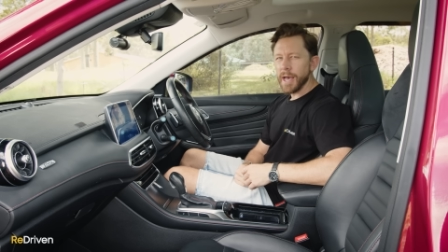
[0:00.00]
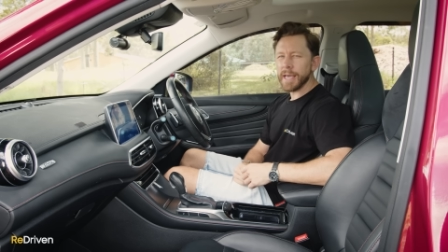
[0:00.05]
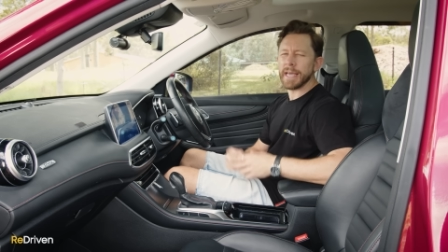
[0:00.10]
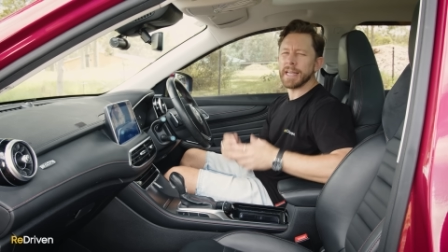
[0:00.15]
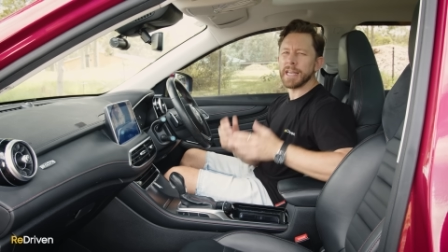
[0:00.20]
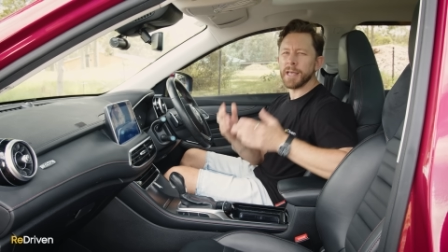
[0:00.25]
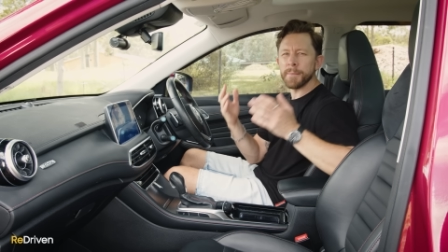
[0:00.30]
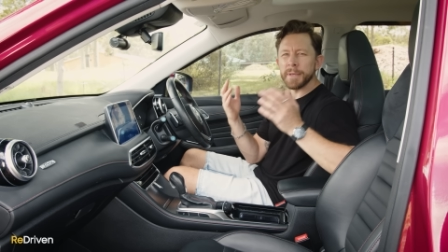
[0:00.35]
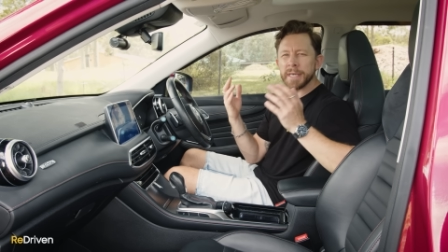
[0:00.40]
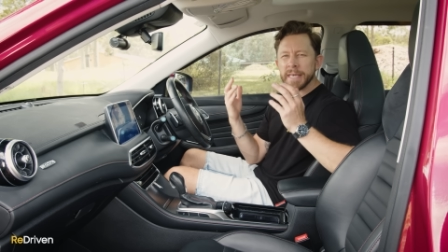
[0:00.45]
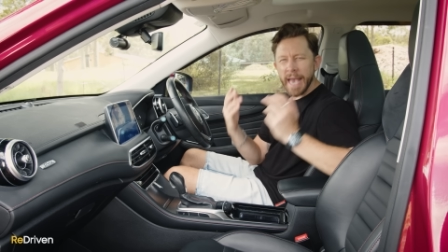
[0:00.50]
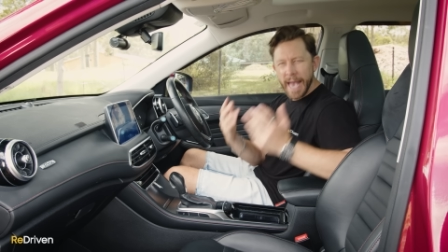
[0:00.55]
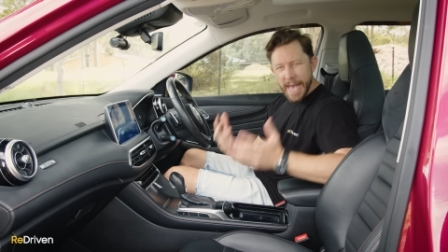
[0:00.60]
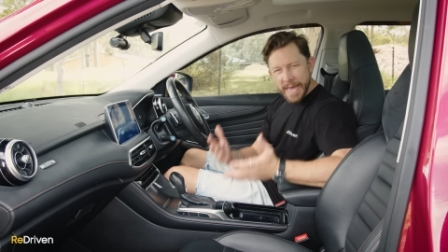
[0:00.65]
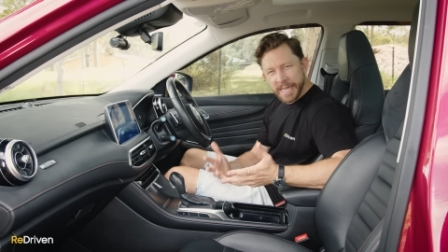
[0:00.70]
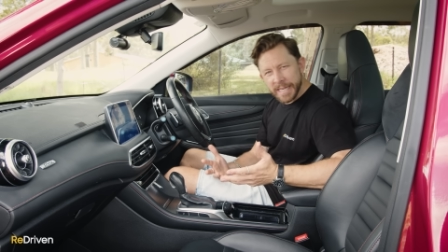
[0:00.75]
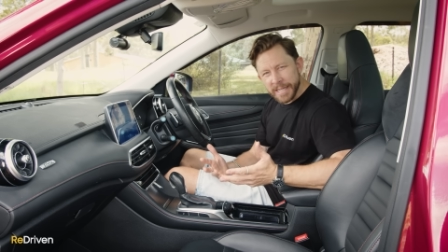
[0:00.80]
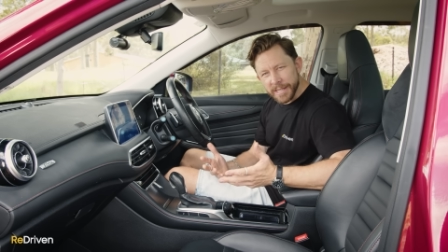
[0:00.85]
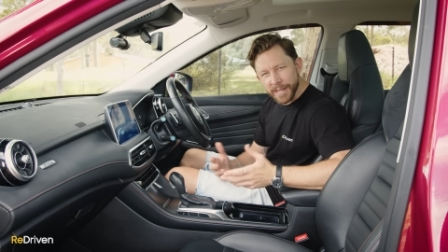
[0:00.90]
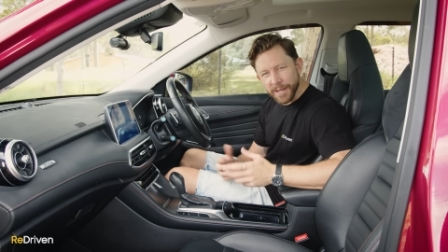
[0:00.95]
Okay, now
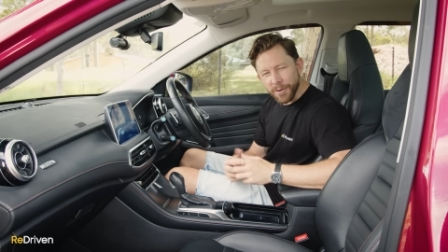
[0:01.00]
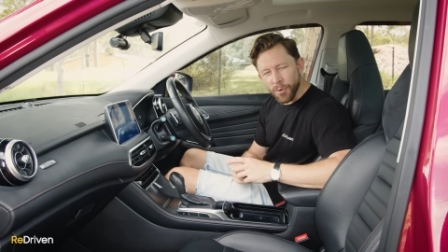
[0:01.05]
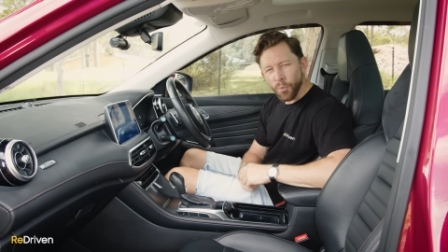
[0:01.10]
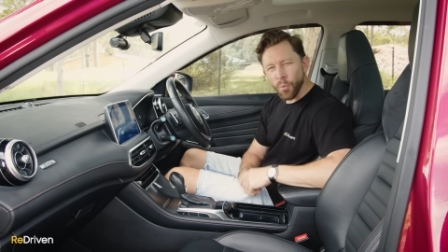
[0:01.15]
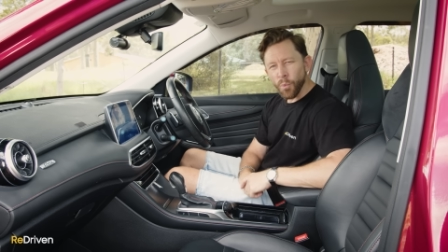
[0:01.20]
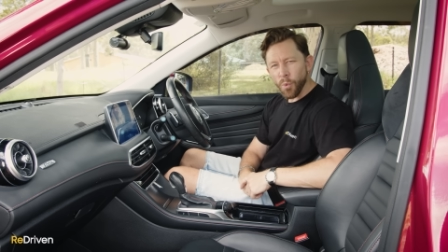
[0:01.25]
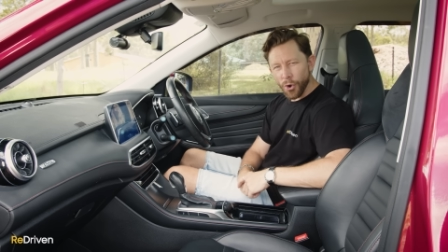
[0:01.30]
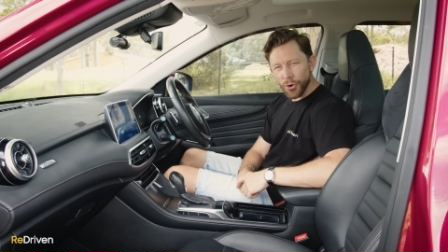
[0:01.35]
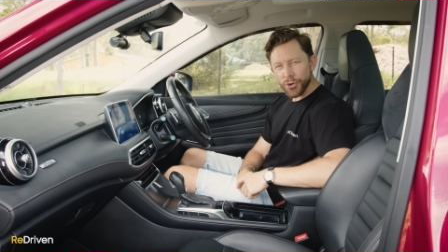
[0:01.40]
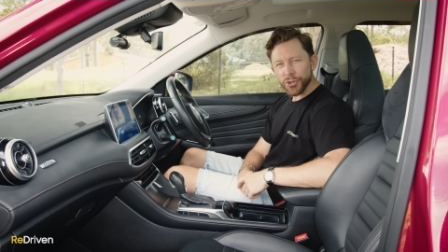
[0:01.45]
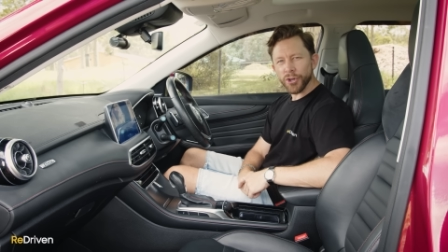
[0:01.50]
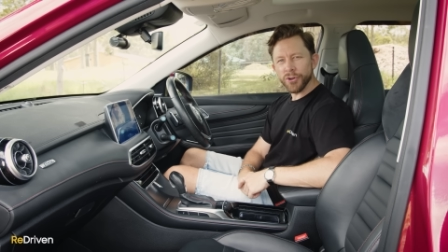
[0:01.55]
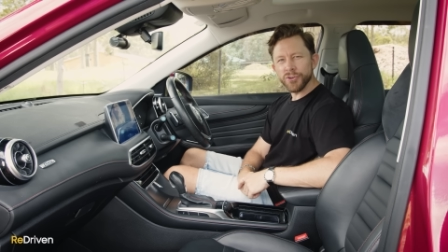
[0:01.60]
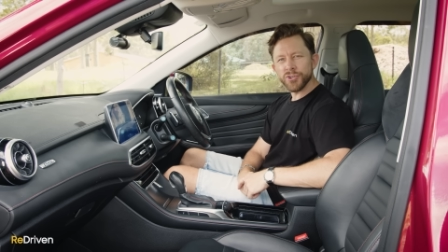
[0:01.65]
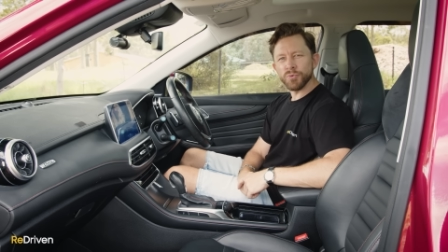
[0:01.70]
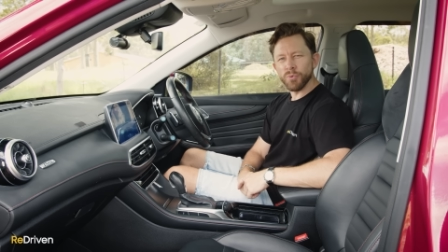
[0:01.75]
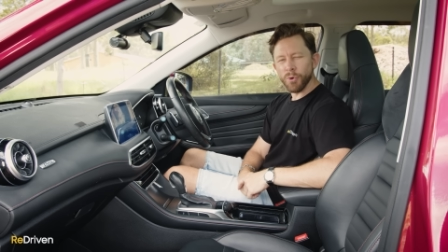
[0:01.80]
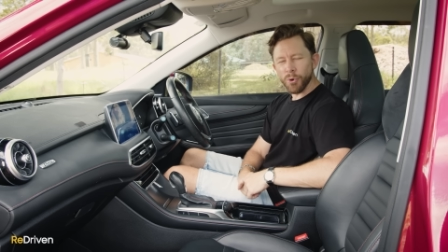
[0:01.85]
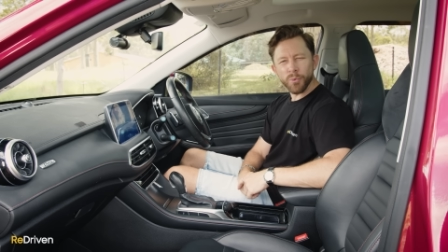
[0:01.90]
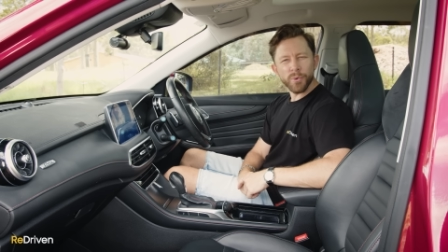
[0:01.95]
mechanically, what
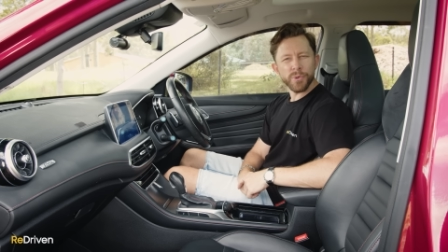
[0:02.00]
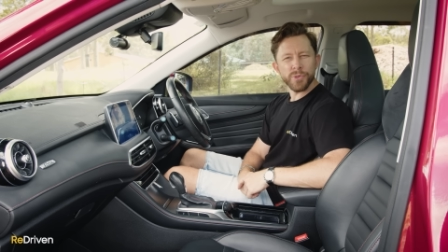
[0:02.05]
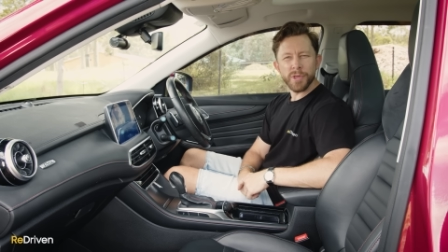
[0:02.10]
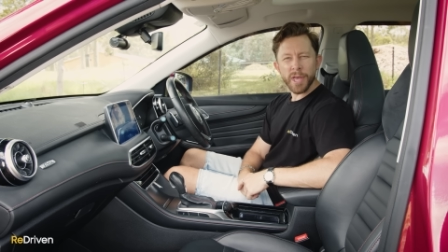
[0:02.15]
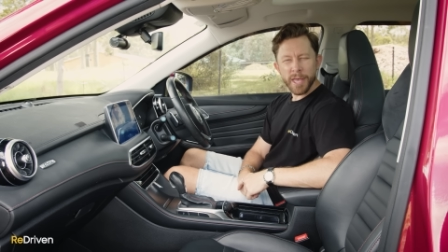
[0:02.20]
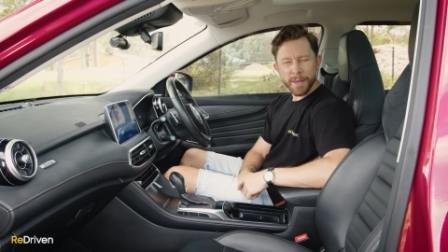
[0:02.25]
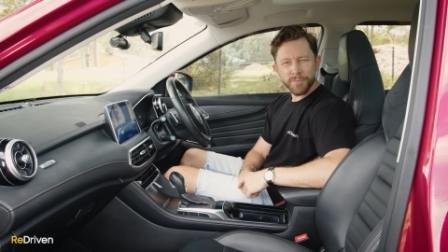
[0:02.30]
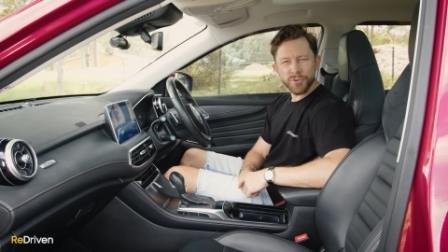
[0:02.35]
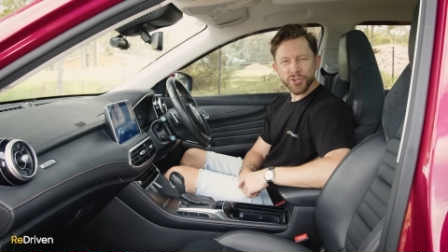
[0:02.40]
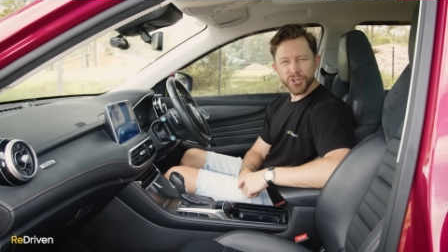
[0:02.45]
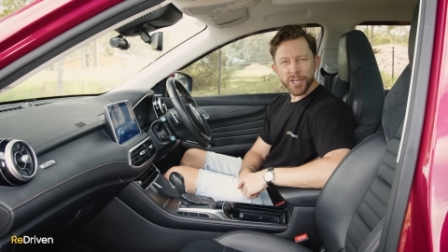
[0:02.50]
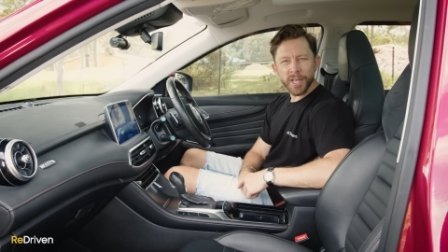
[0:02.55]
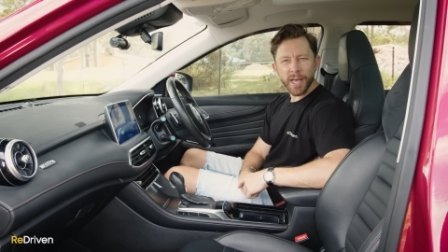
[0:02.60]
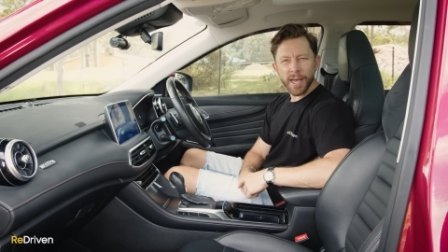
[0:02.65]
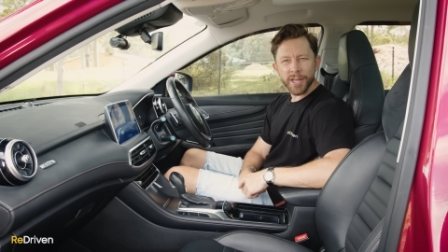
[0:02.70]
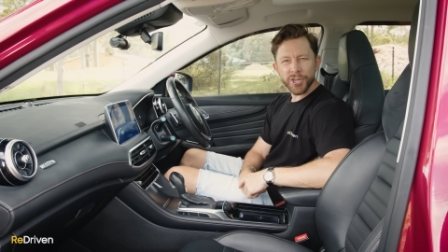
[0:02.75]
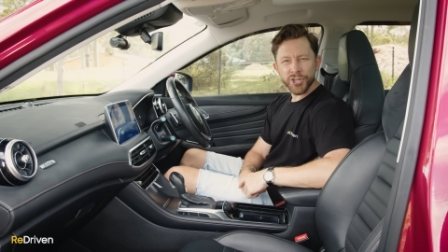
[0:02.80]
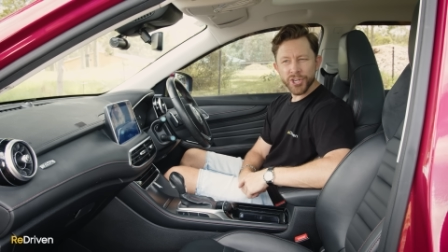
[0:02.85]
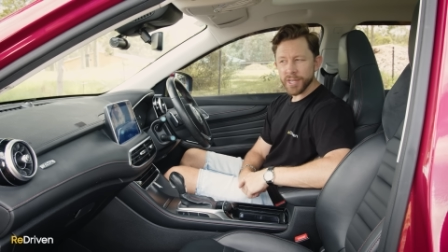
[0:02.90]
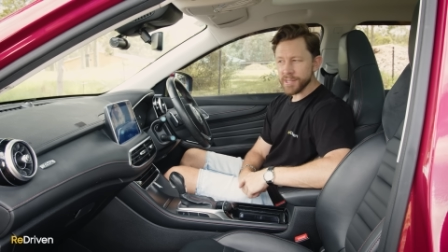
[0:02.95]
goes wrong with the
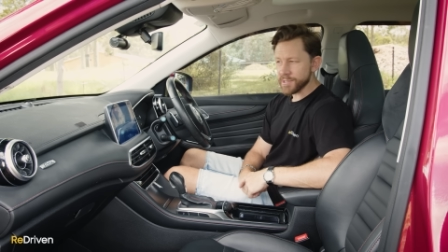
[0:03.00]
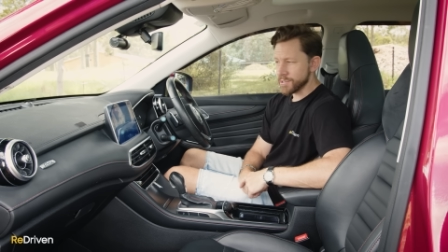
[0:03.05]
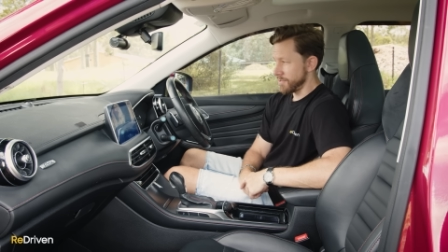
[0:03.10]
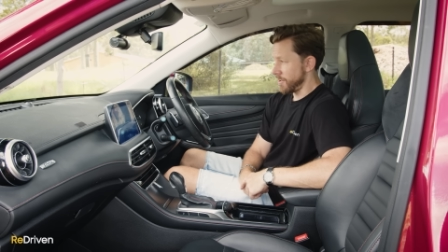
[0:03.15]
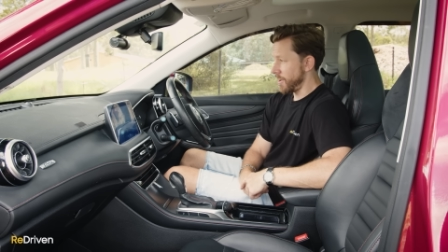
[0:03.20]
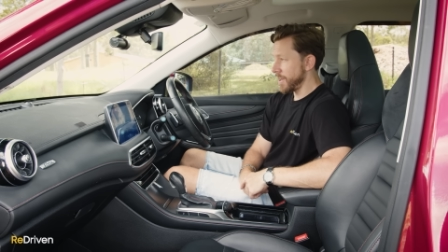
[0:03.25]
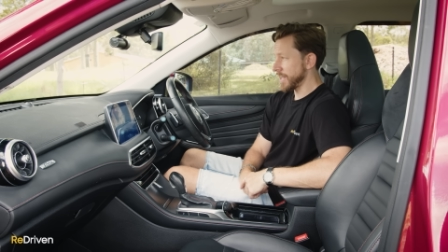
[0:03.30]
MGHS?